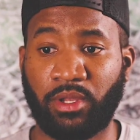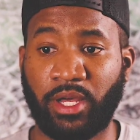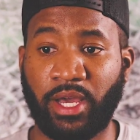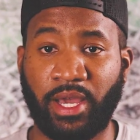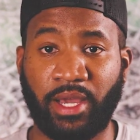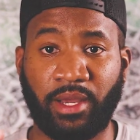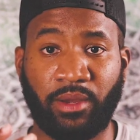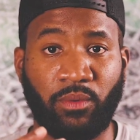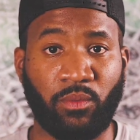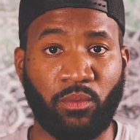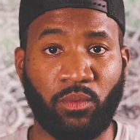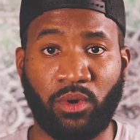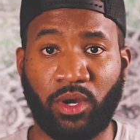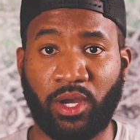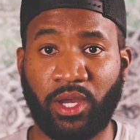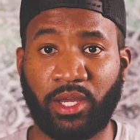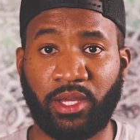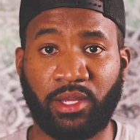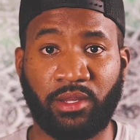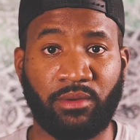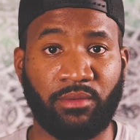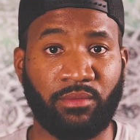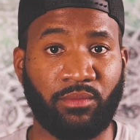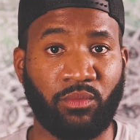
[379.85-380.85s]
black,
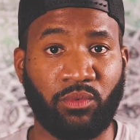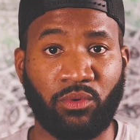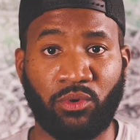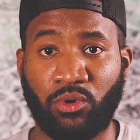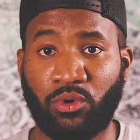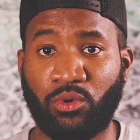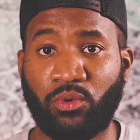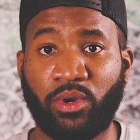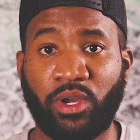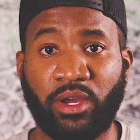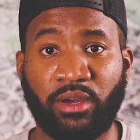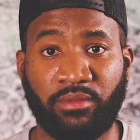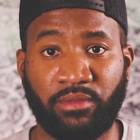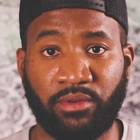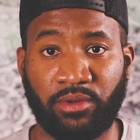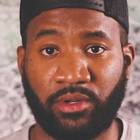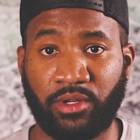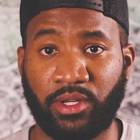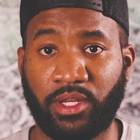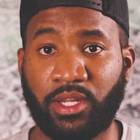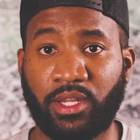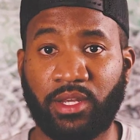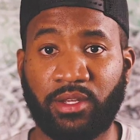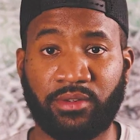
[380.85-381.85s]
white,
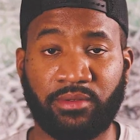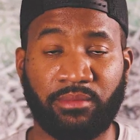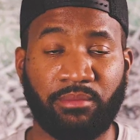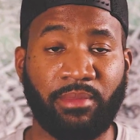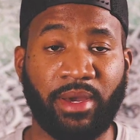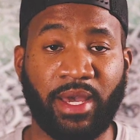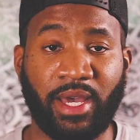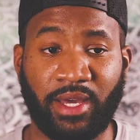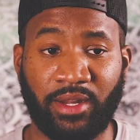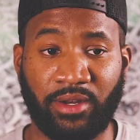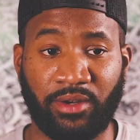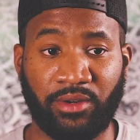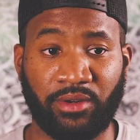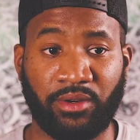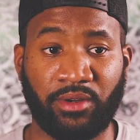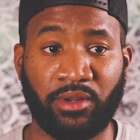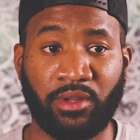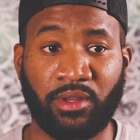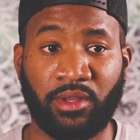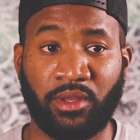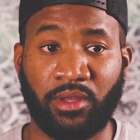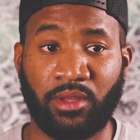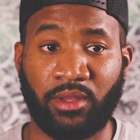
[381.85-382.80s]
whoever, it doesn't matter.